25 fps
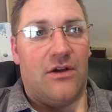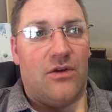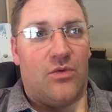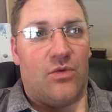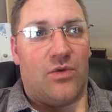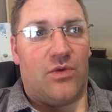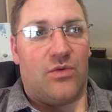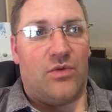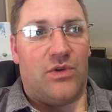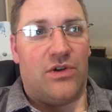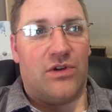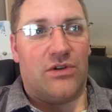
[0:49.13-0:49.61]

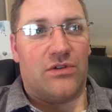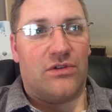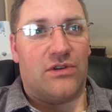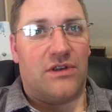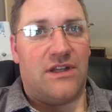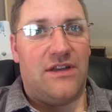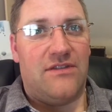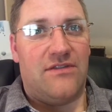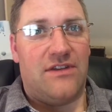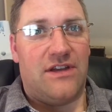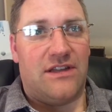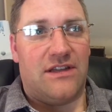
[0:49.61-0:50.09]
When we were
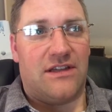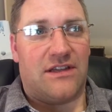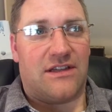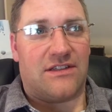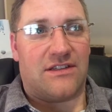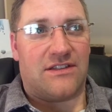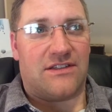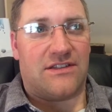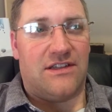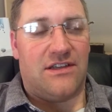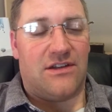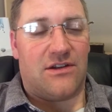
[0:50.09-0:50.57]
leaving the
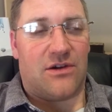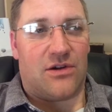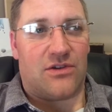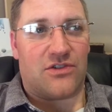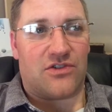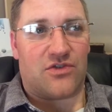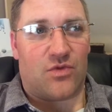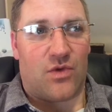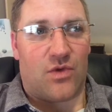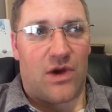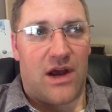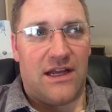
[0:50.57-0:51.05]
casino, I
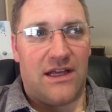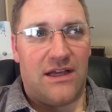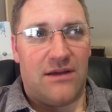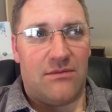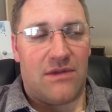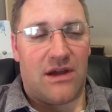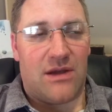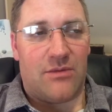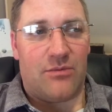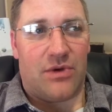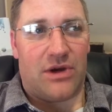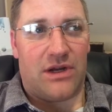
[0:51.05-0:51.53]
was riding
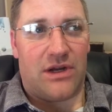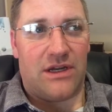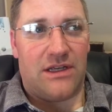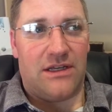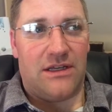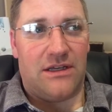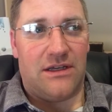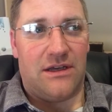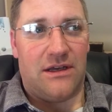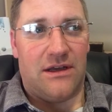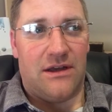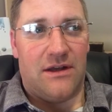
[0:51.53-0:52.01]
in my
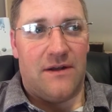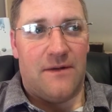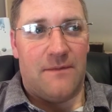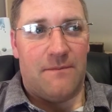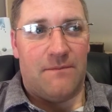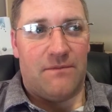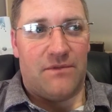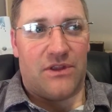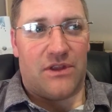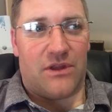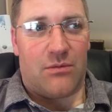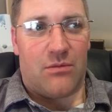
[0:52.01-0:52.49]
buddy
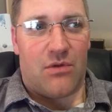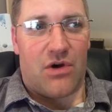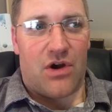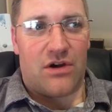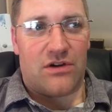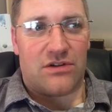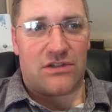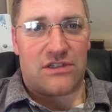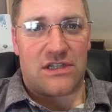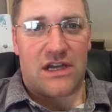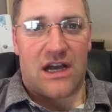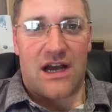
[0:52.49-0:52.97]

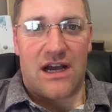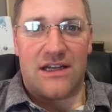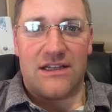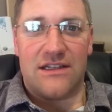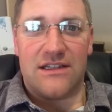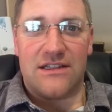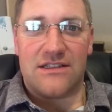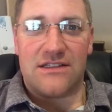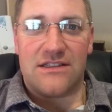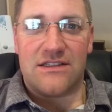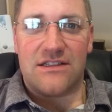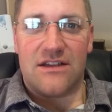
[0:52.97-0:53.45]
Lamar's
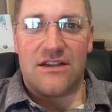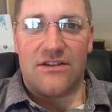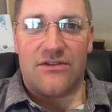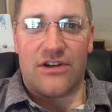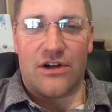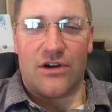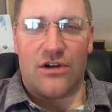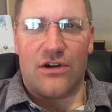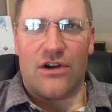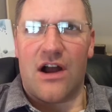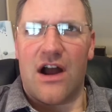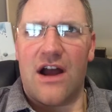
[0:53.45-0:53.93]
Honda
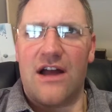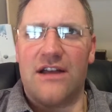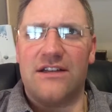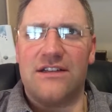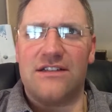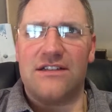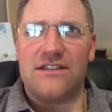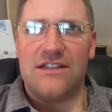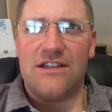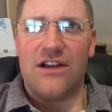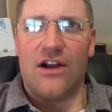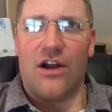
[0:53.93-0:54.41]
Civic or
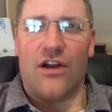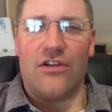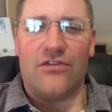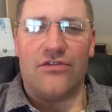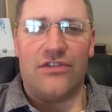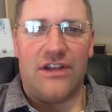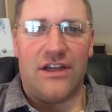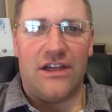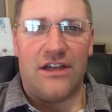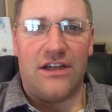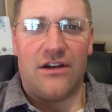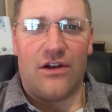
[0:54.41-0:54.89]
Honda
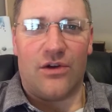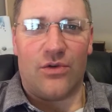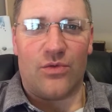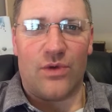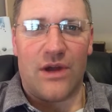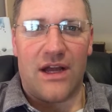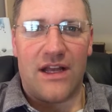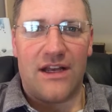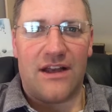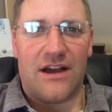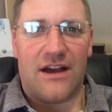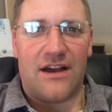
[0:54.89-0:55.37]
CRV, a
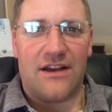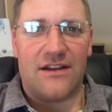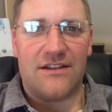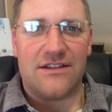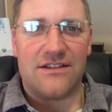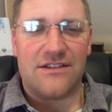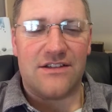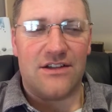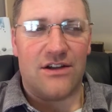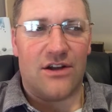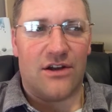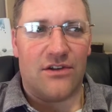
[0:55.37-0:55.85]
red
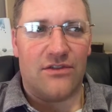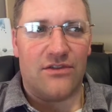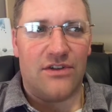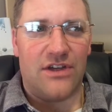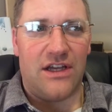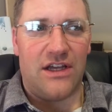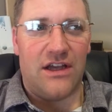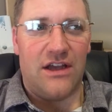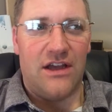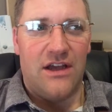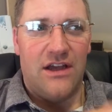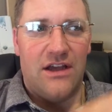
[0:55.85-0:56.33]
Honda
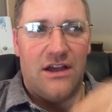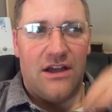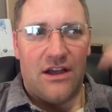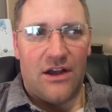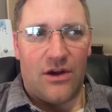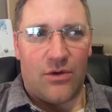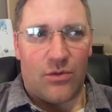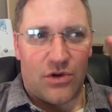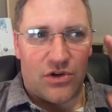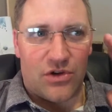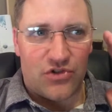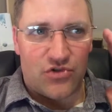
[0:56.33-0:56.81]
CRV,
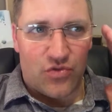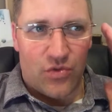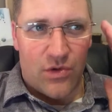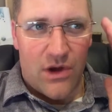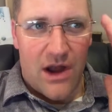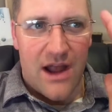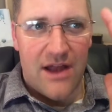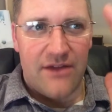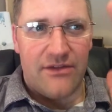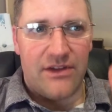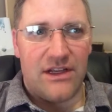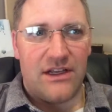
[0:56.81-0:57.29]
and we're
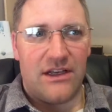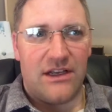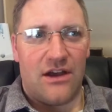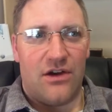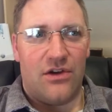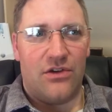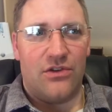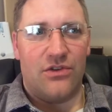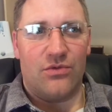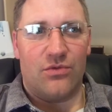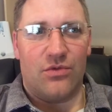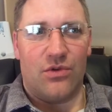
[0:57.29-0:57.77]
driving
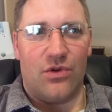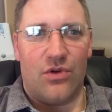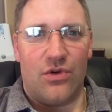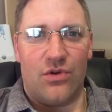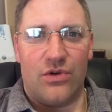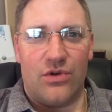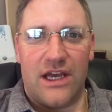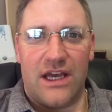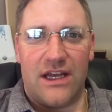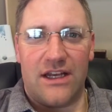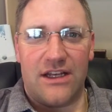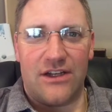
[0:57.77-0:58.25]
down the
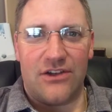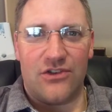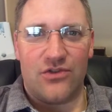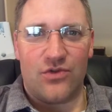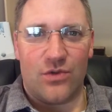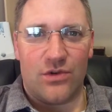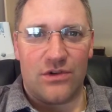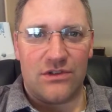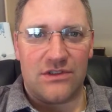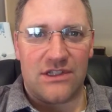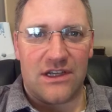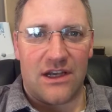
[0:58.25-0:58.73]
road heading
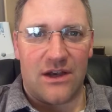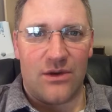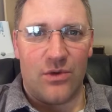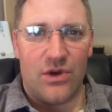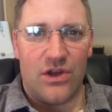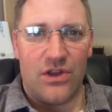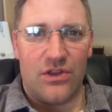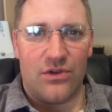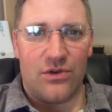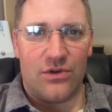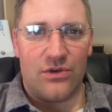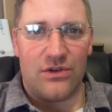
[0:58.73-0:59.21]
towards
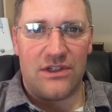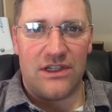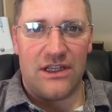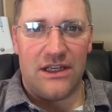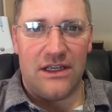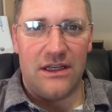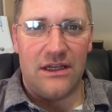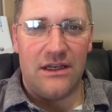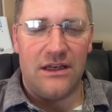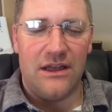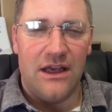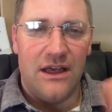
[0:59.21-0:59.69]
Highway
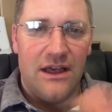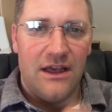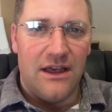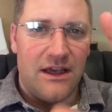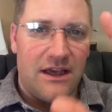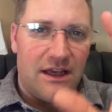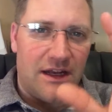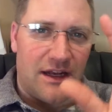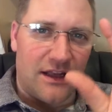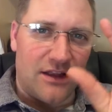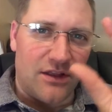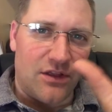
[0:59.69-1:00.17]
13,
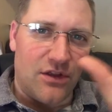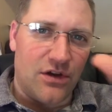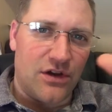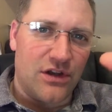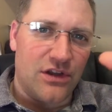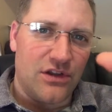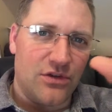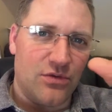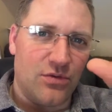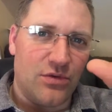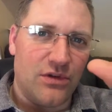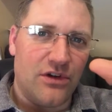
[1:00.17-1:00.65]
and I
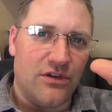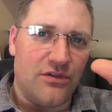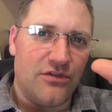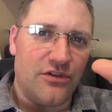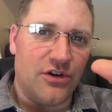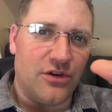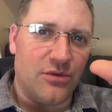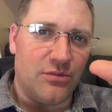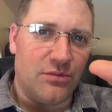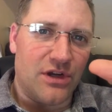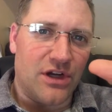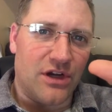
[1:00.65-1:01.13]
look in the
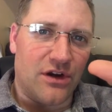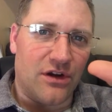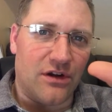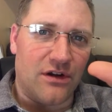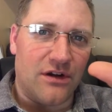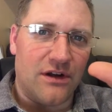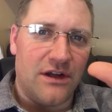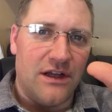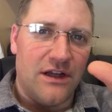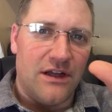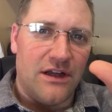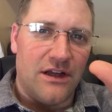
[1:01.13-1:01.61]
rearview
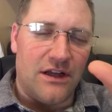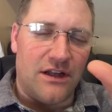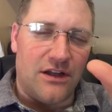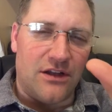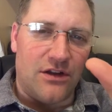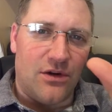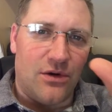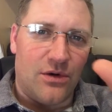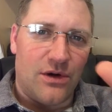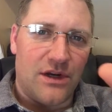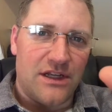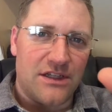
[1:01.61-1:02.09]
mirror,
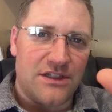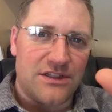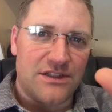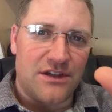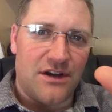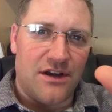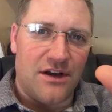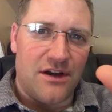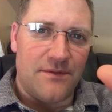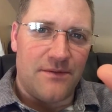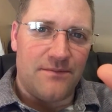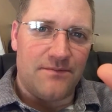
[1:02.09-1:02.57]
and you know what I
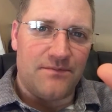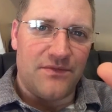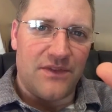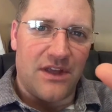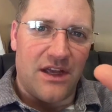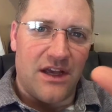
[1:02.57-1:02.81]
saw?